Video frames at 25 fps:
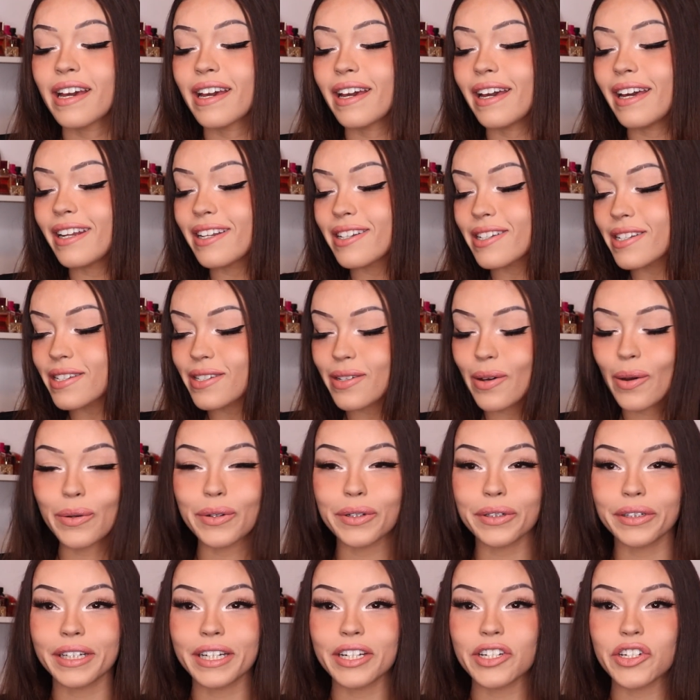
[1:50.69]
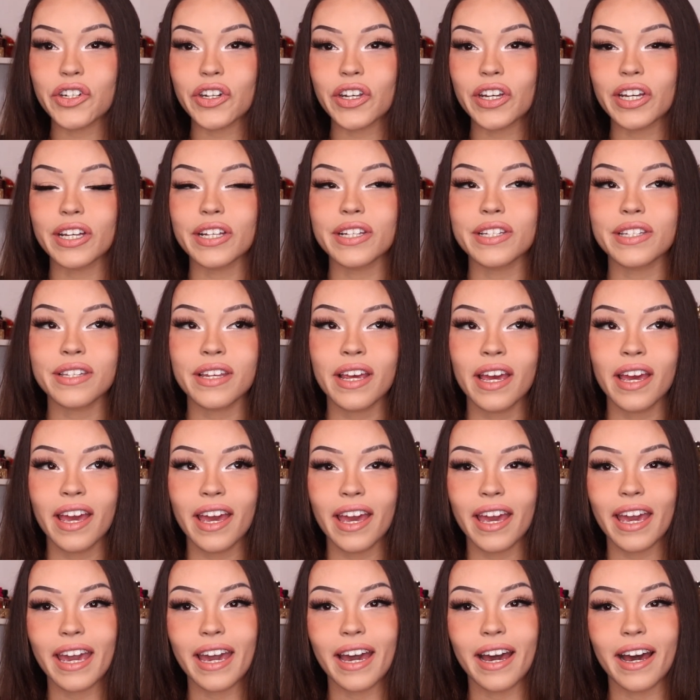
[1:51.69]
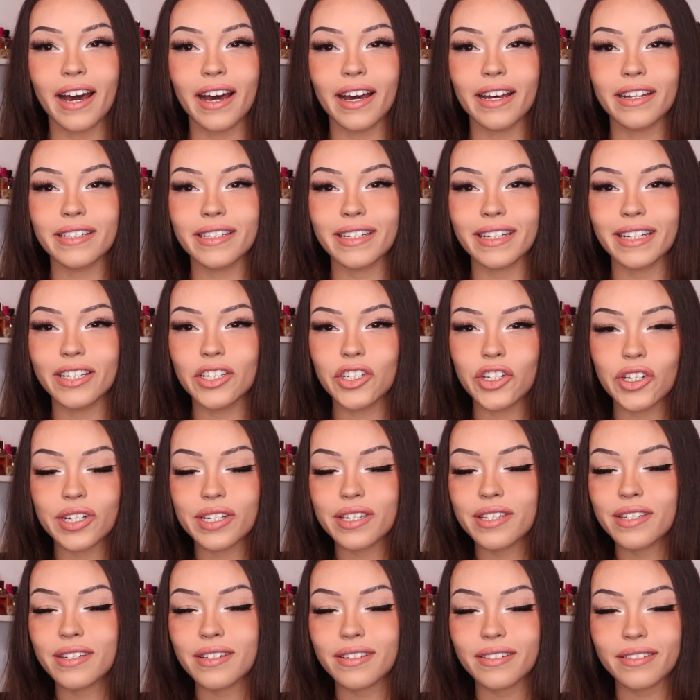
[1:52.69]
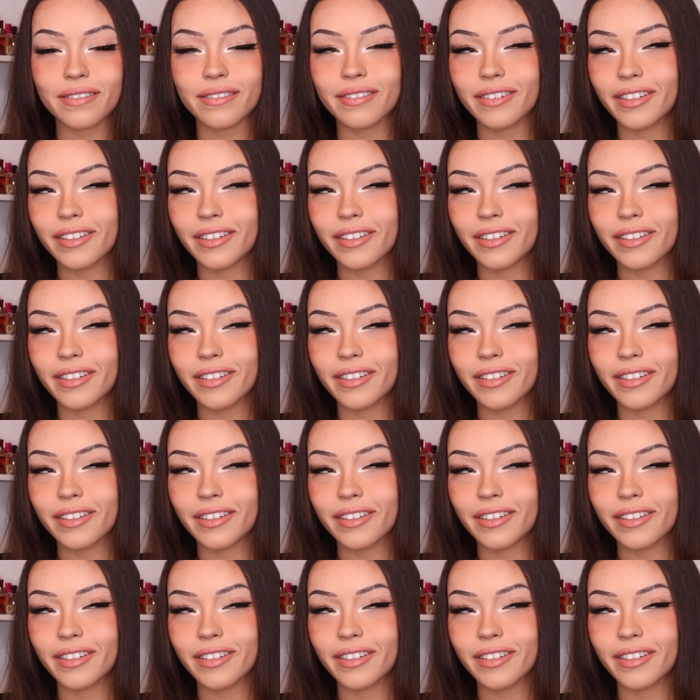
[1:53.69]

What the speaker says: It is so delicious, and it just,